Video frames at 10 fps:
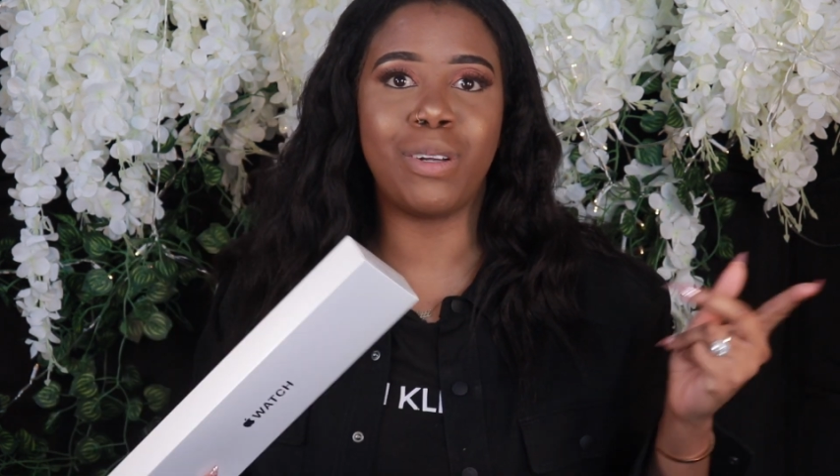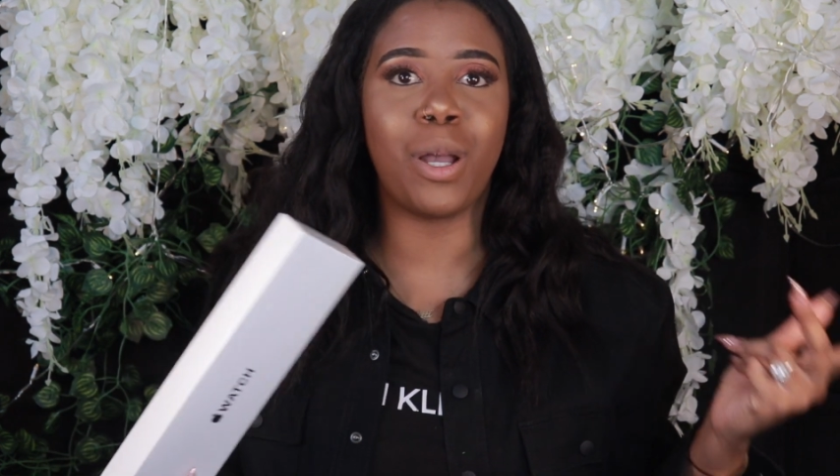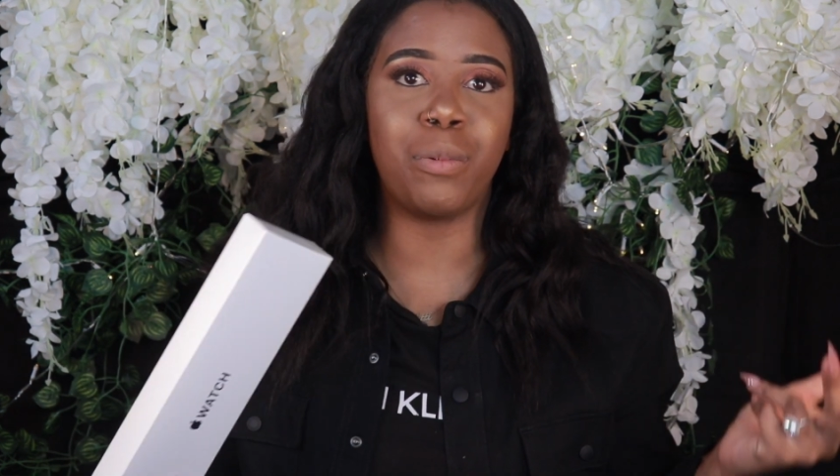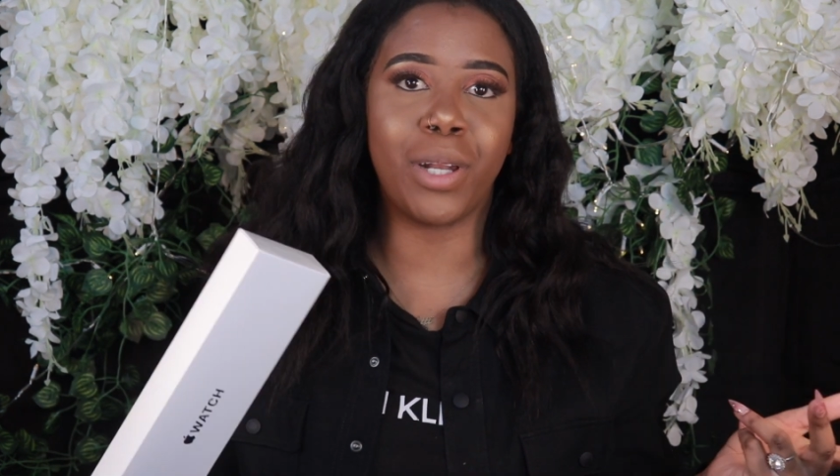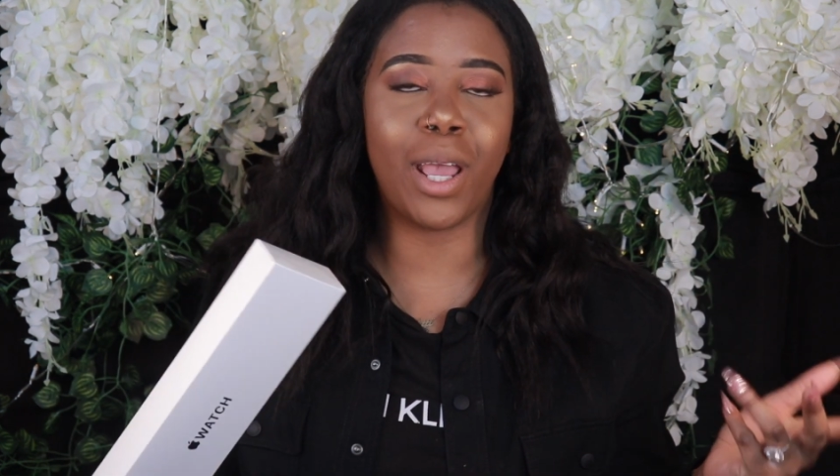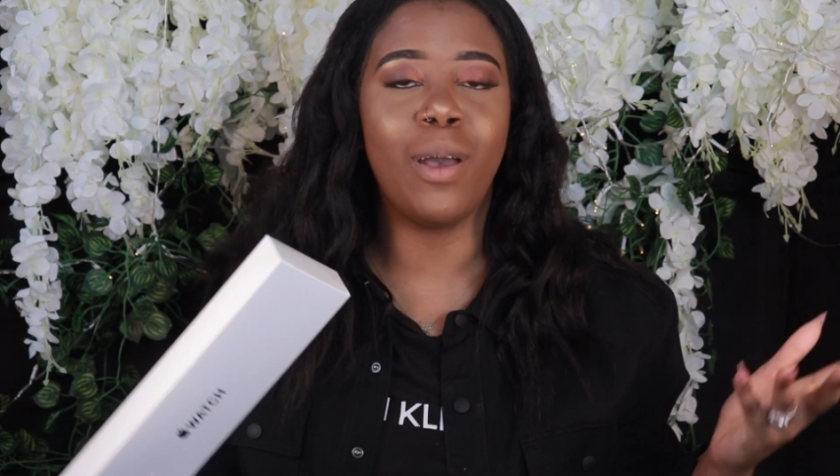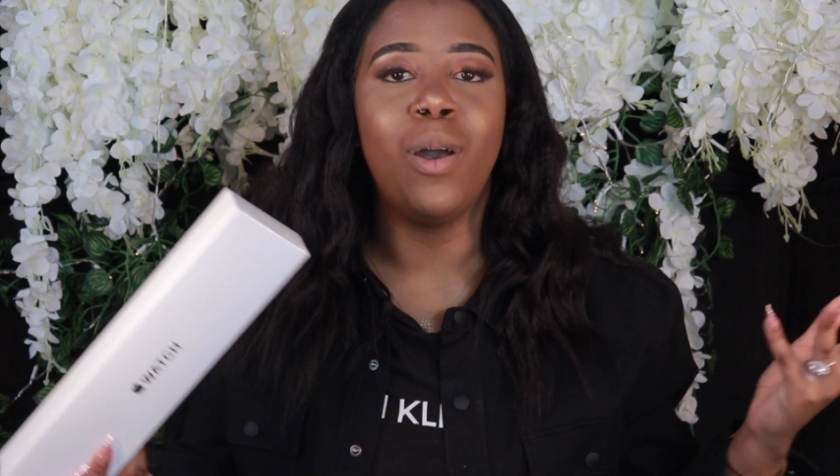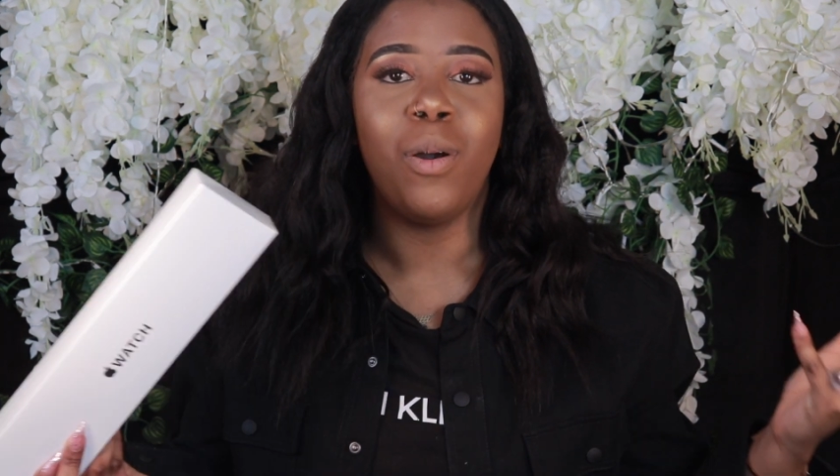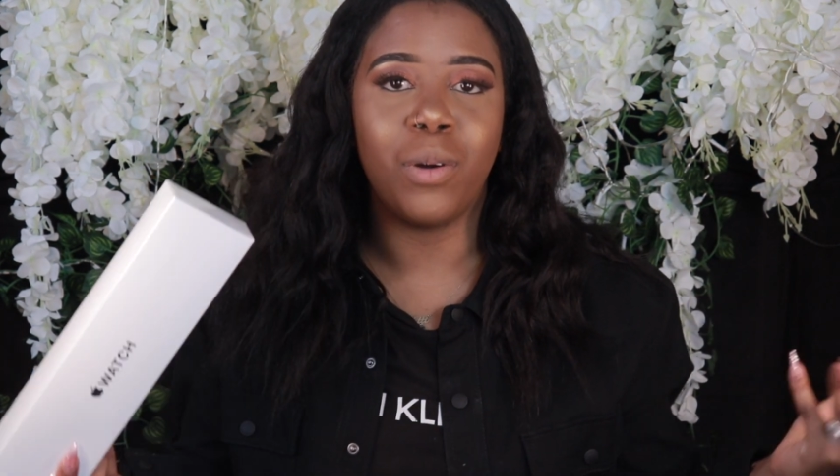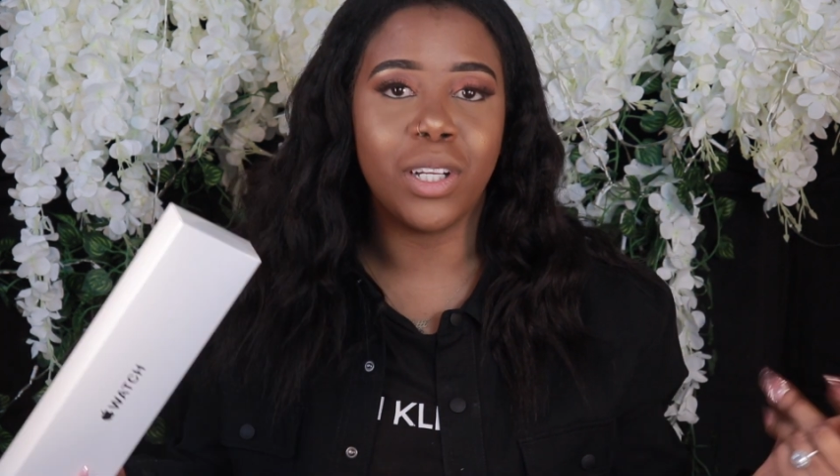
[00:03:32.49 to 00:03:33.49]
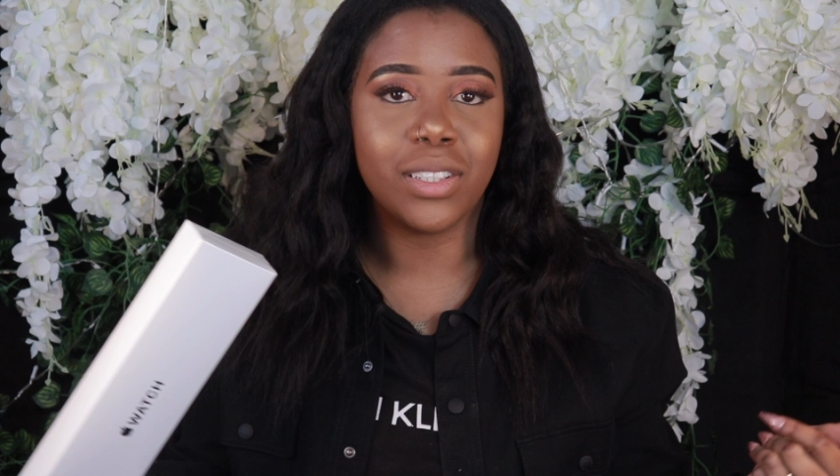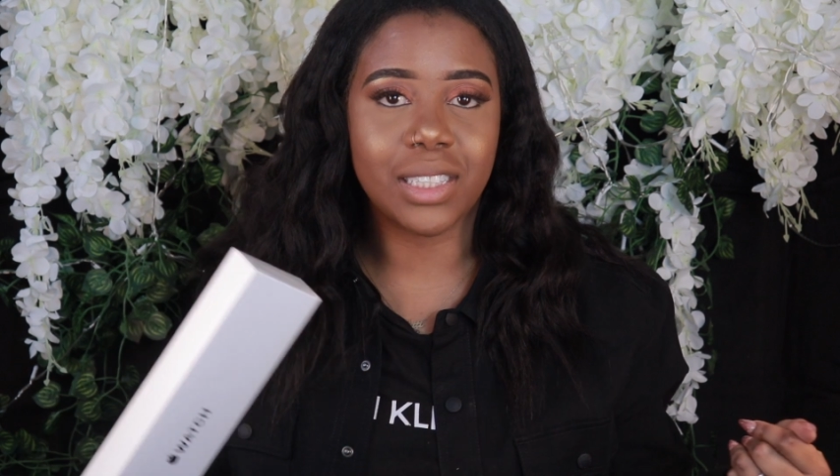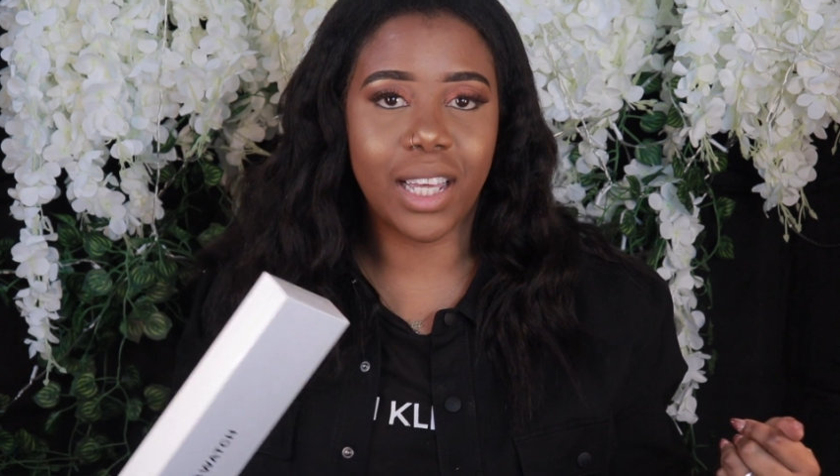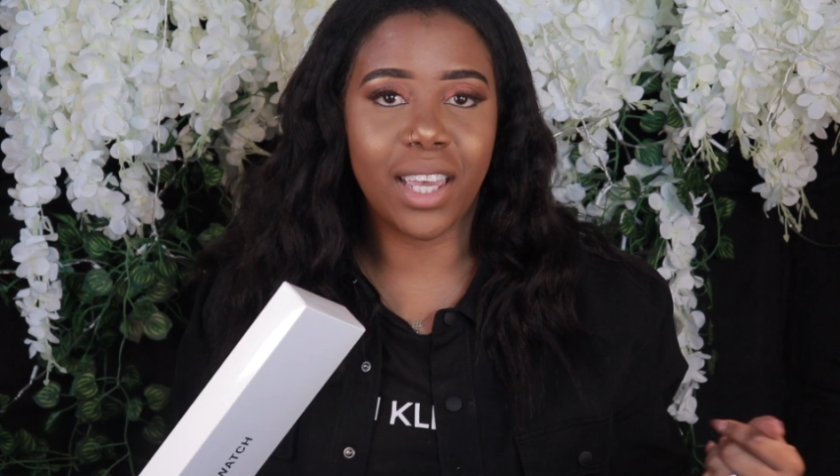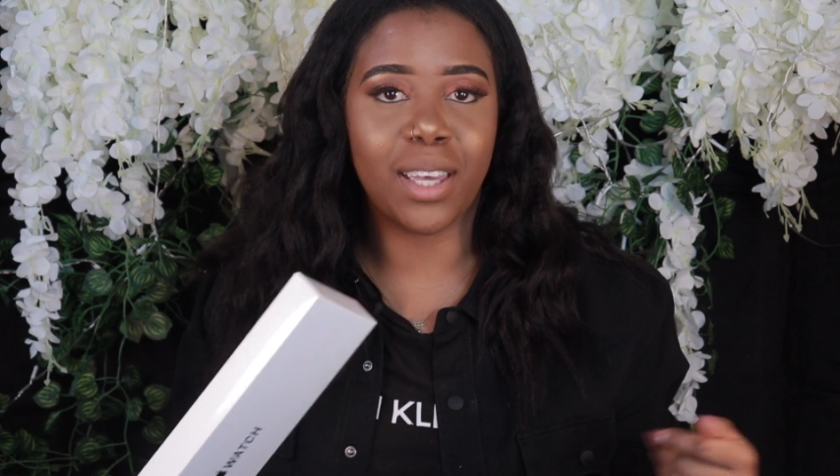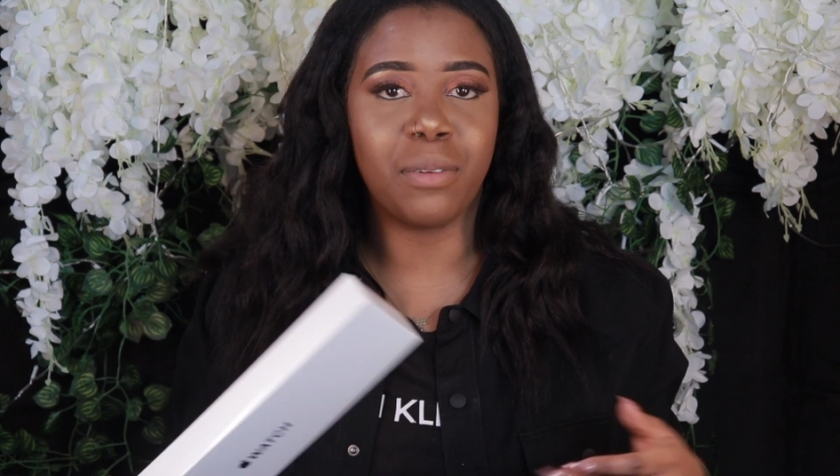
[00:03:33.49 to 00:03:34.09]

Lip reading: when I open it what it looks like.